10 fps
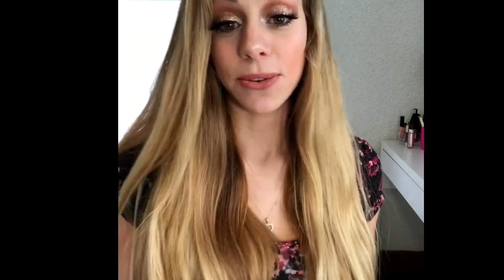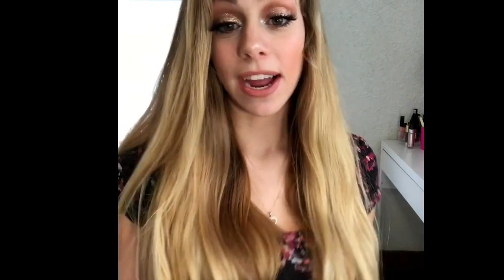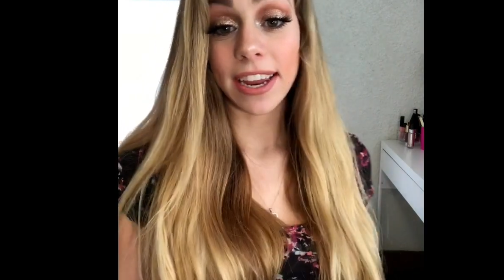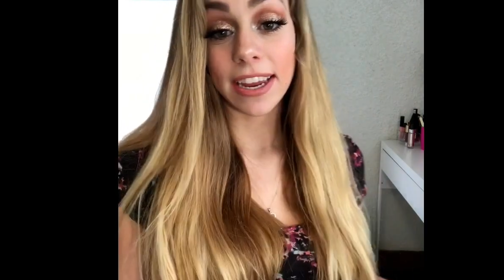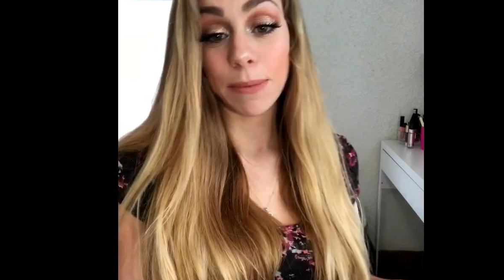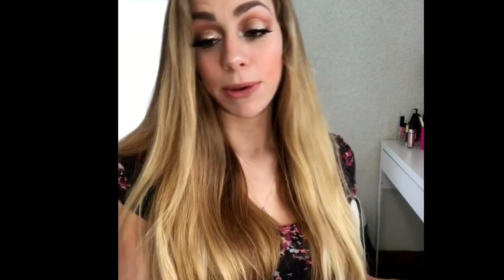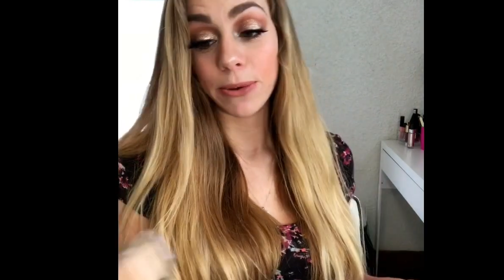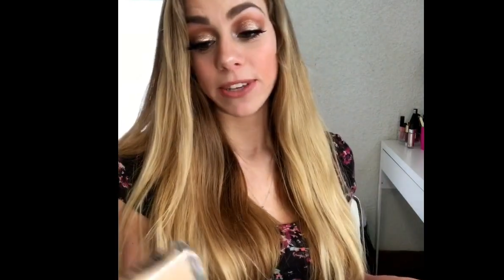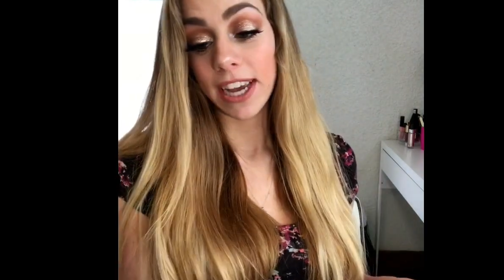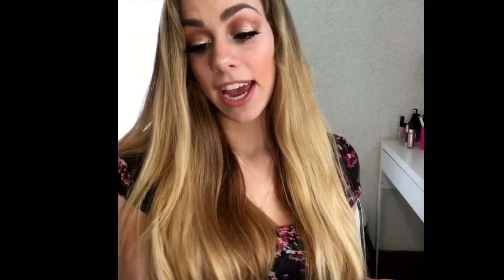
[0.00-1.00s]
I keep
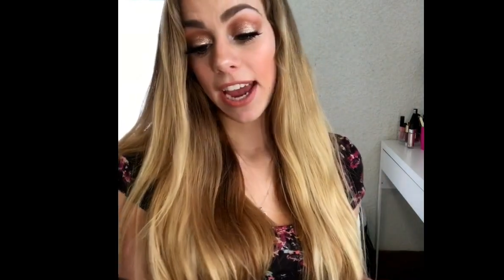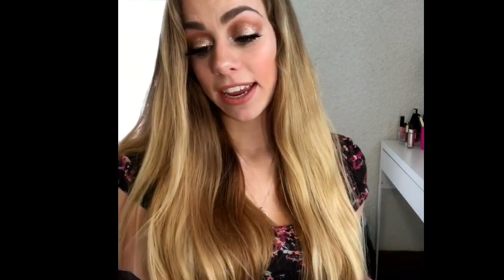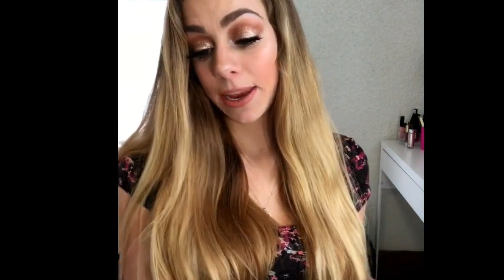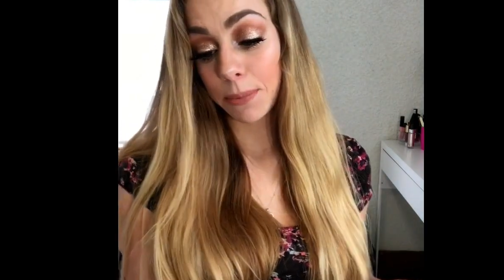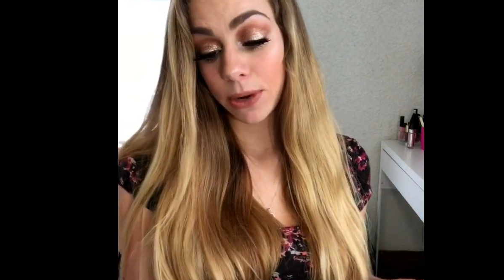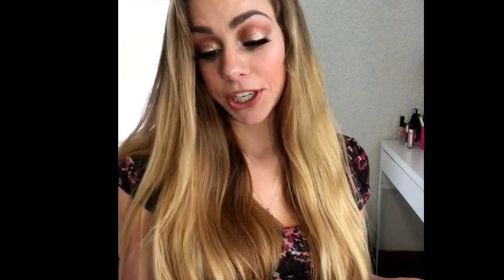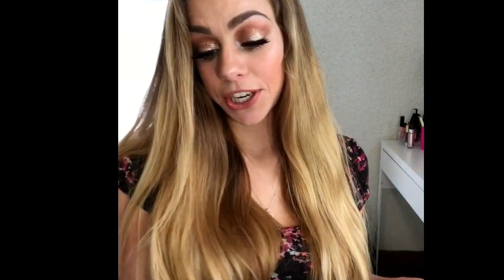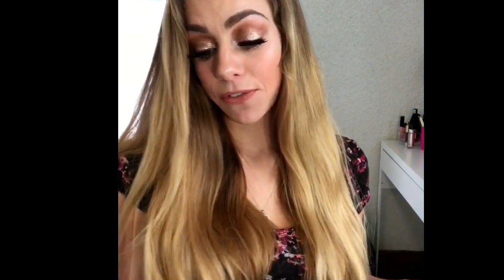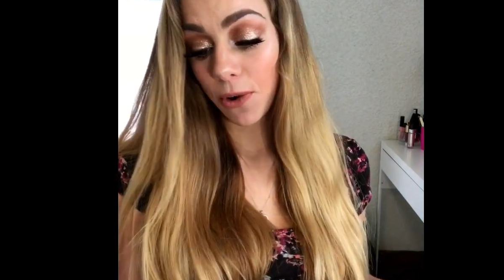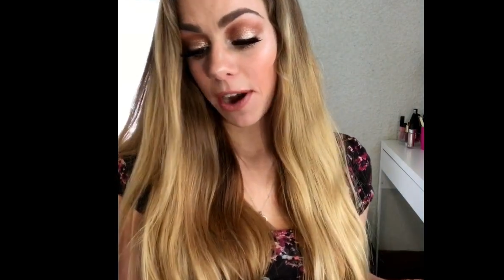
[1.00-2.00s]
using it. I keep
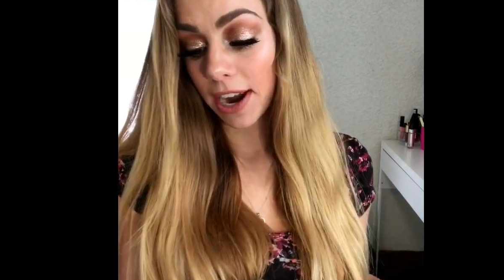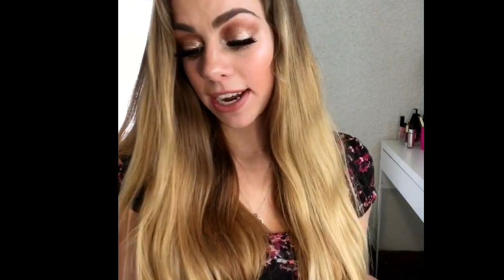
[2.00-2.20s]
reaching for it.